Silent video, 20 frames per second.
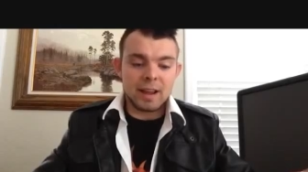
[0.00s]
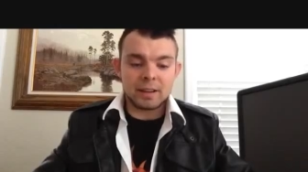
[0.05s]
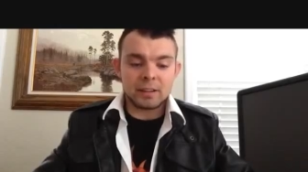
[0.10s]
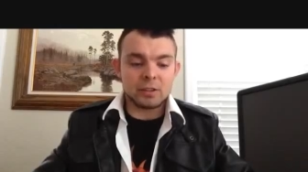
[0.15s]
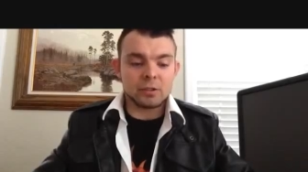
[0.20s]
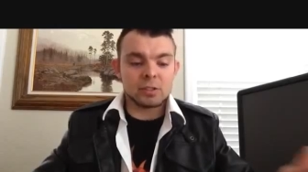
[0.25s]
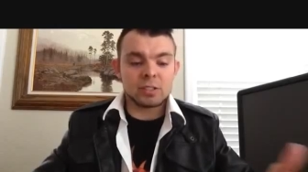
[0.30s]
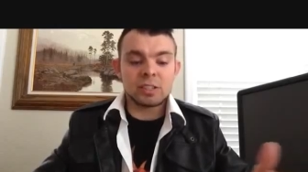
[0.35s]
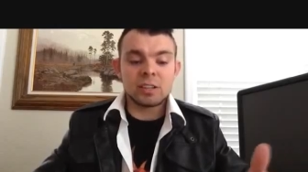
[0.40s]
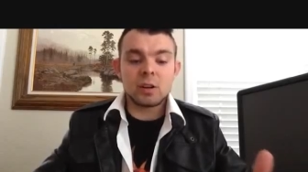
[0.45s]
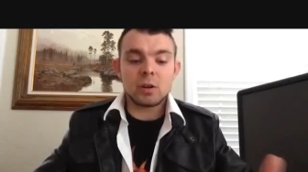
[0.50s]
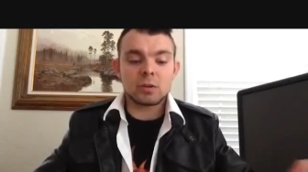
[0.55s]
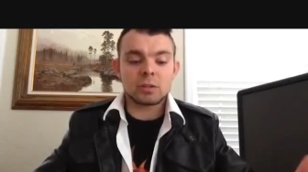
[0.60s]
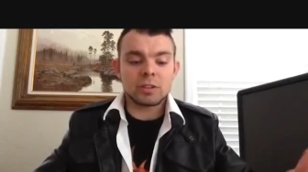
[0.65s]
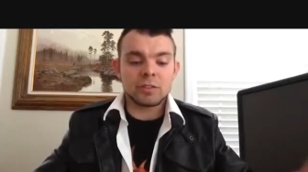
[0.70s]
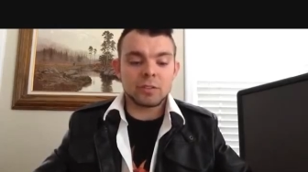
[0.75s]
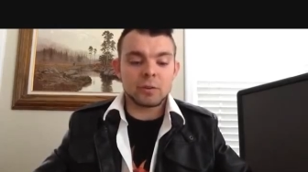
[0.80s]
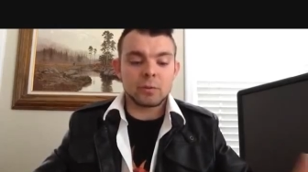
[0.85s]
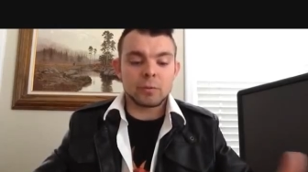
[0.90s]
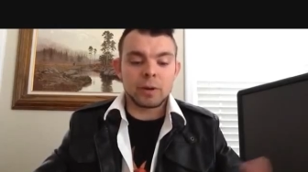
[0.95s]
and you see
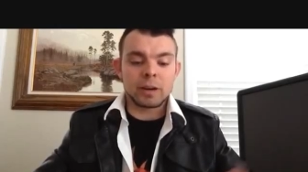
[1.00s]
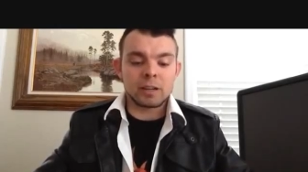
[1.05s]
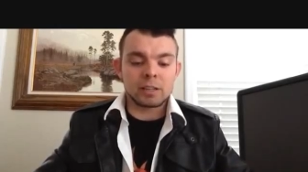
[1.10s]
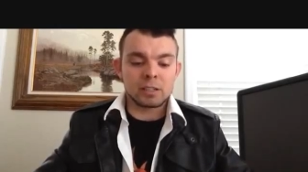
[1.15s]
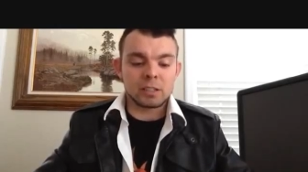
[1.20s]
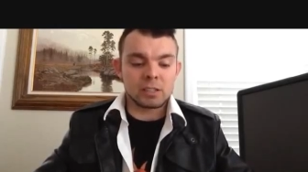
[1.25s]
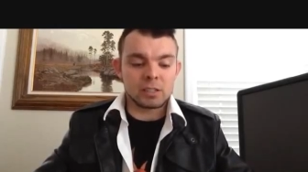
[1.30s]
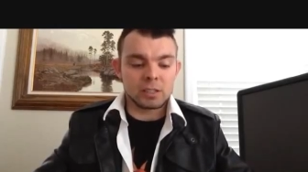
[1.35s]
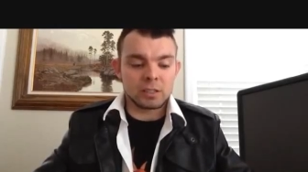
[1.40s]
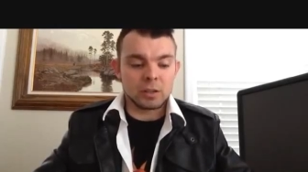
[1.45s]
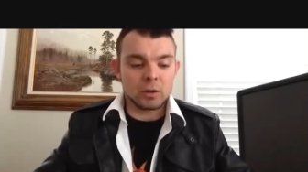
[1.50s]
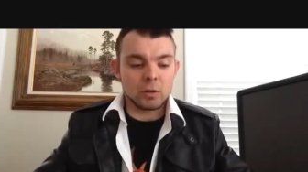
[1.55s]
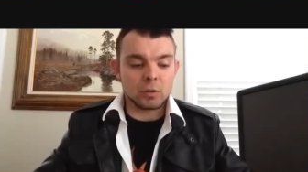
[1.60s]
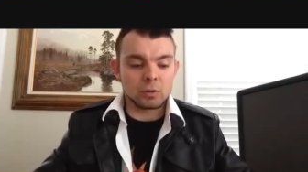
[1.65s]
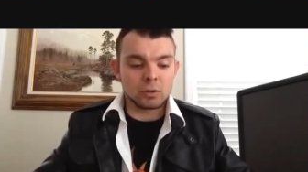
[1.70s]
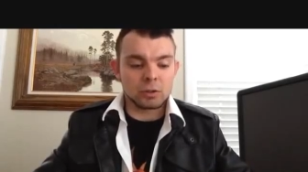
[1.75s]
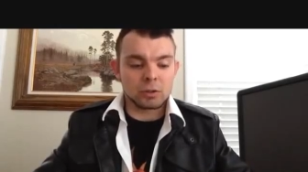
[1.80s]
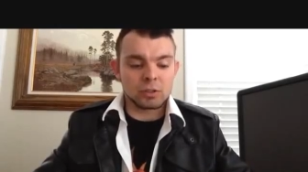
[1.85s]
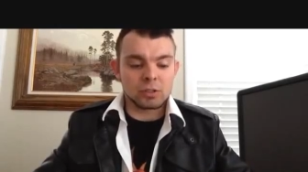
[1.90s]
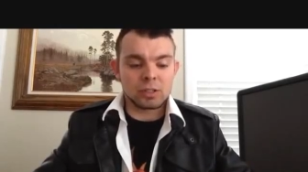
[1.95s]
all different races and
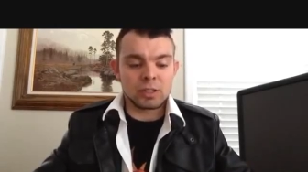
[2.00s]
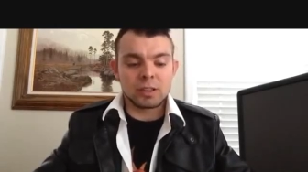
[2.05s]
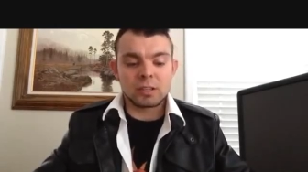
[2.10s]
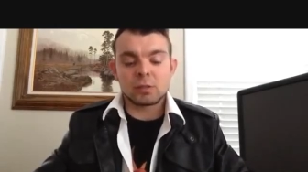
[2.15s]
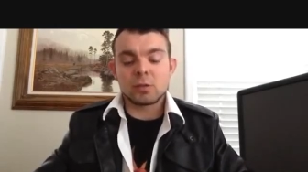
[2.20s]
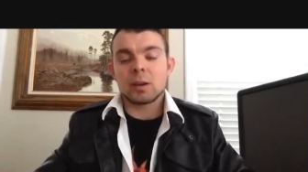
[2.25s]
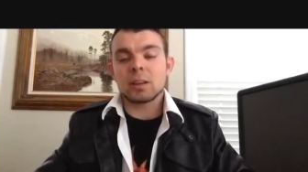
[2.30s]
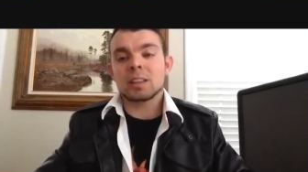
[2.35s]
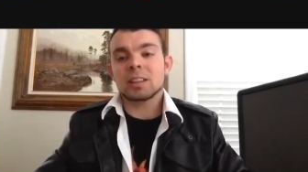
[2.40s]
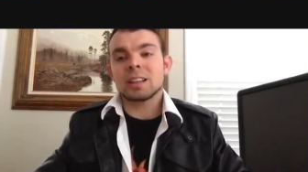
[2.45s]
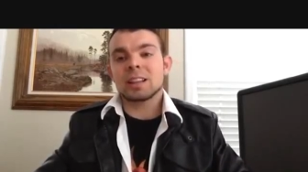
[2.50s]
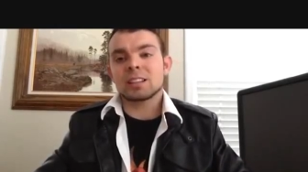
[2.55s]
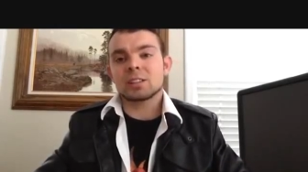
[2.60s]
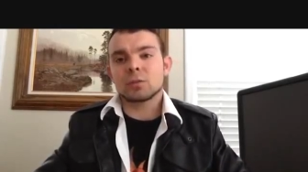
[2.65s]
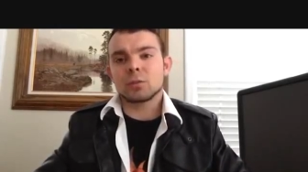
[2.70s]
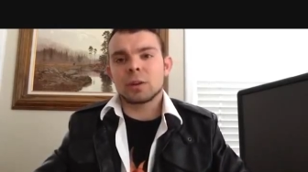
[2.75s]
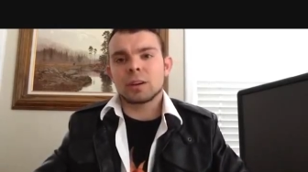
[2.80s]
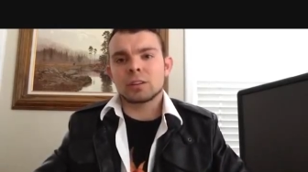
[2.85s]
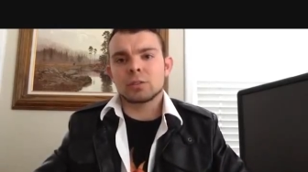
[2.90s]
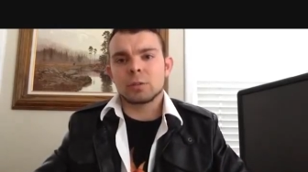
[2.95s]
cultures, and so I think
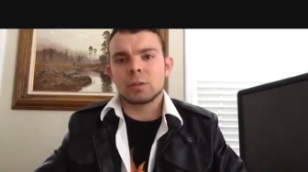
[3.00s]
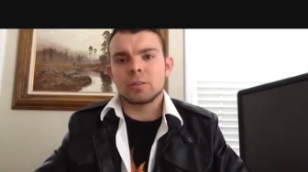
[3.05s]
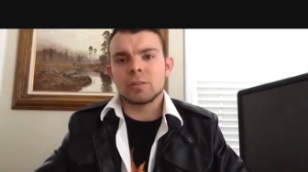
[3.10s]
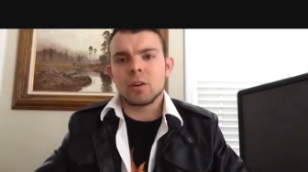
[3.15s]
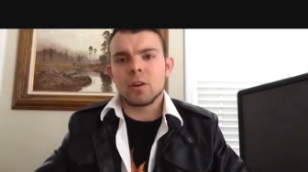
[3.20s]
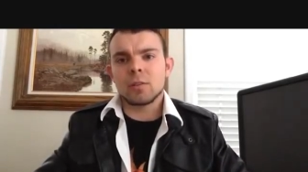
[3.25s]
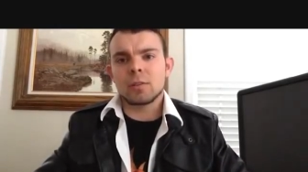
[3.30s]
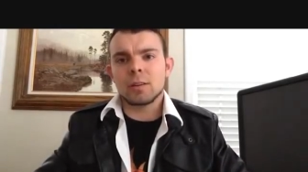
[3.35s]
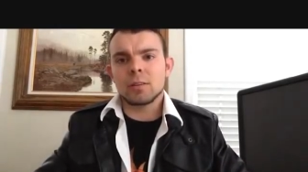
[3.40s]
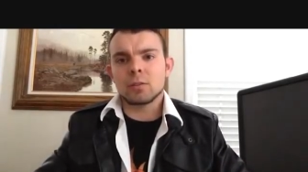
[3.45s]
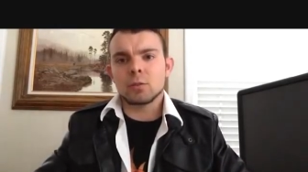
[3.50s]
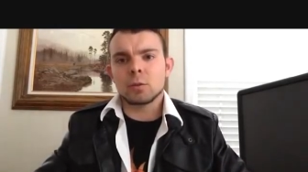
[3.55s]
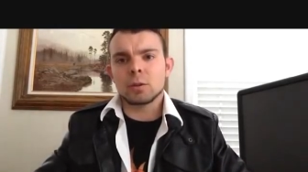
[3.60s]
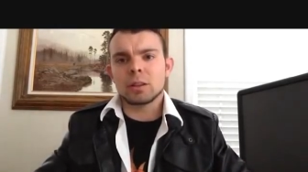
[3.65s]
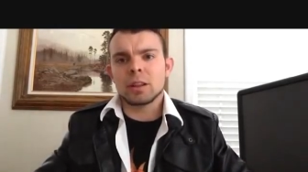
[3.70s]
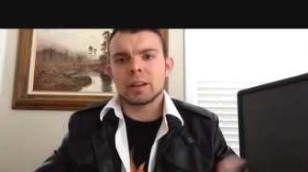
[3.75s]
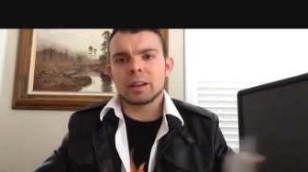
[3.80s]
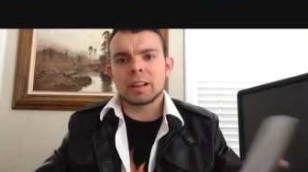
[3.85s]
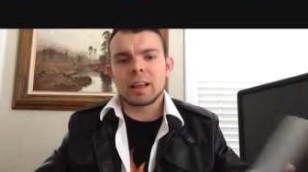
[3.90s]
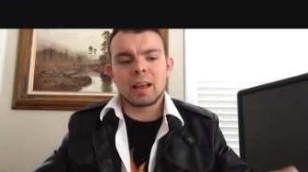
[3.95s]
that's great to involve
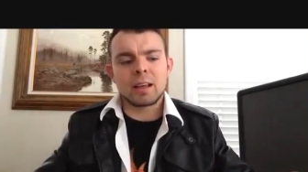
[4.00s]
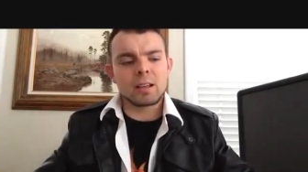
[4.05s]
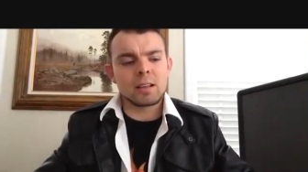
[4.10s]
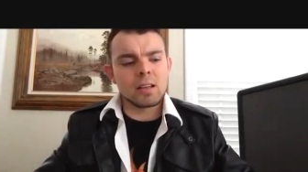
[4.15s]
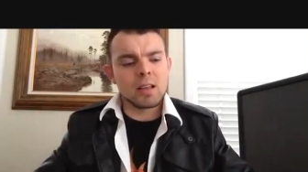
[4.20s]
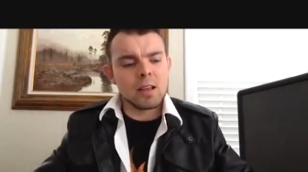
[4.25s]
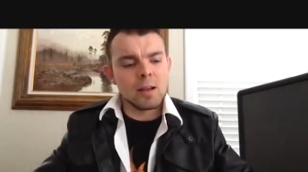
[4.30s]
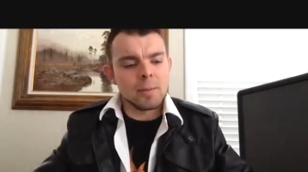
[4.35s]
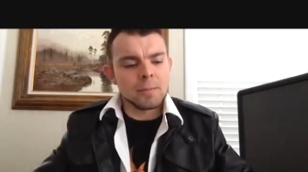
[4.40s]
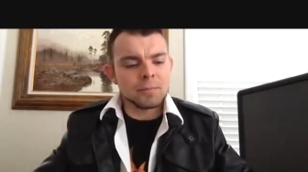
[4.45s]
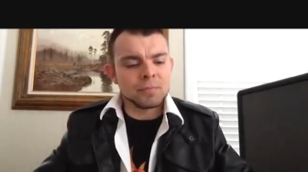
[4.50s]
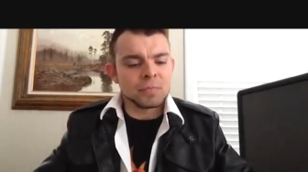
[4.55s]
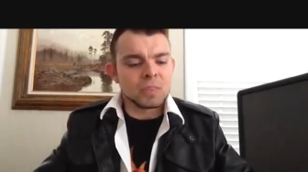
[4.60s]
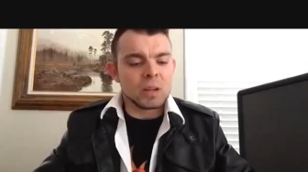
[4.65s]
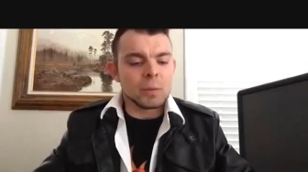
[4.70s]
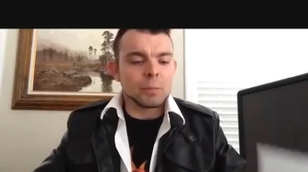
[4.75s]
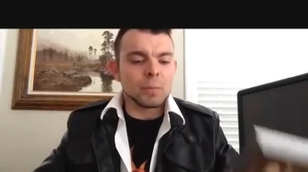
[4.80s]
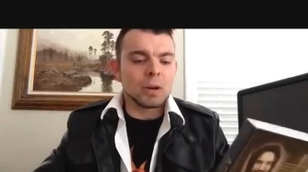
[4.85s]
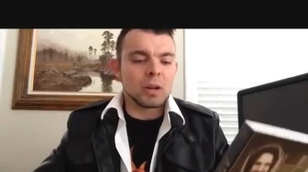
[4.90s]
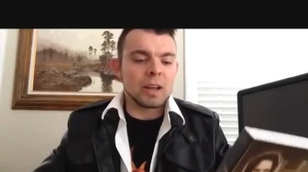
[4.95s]
everyone like that.
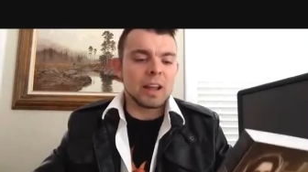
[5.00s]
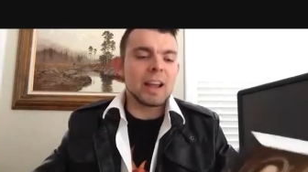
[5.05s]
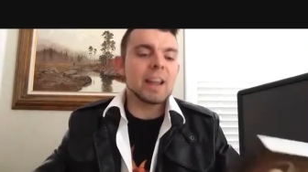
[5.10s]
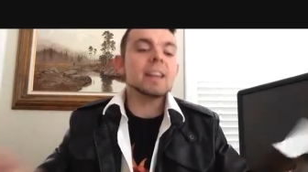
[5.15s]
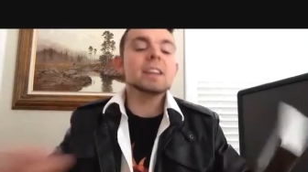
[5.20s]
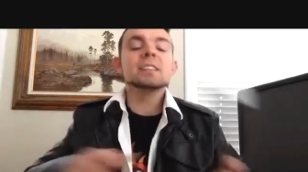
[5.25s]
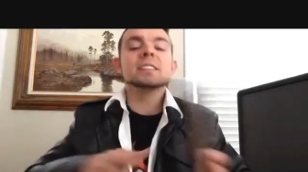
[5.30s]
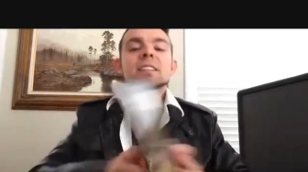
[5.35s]
But